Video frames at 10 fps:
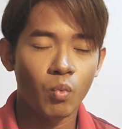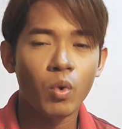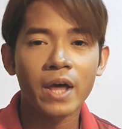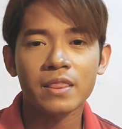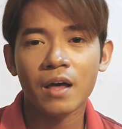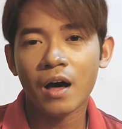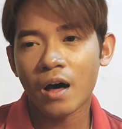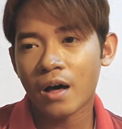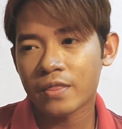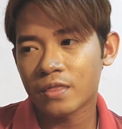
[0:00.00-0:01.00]
what
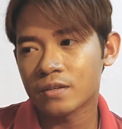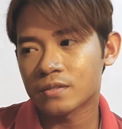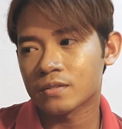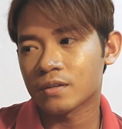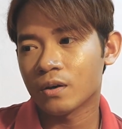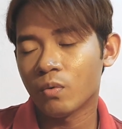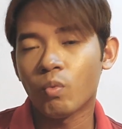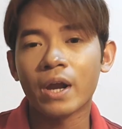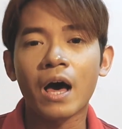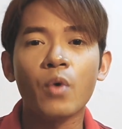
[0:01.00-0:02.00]

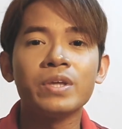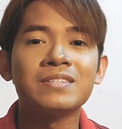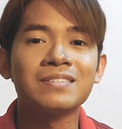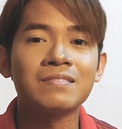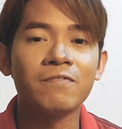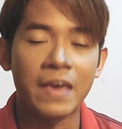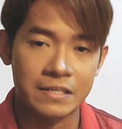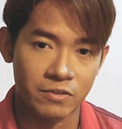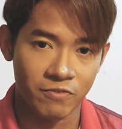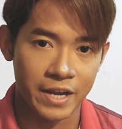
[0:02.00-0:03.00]
are we
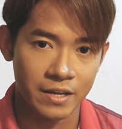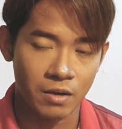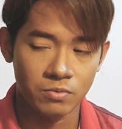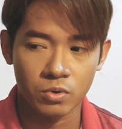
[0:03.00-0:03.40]
facing right now.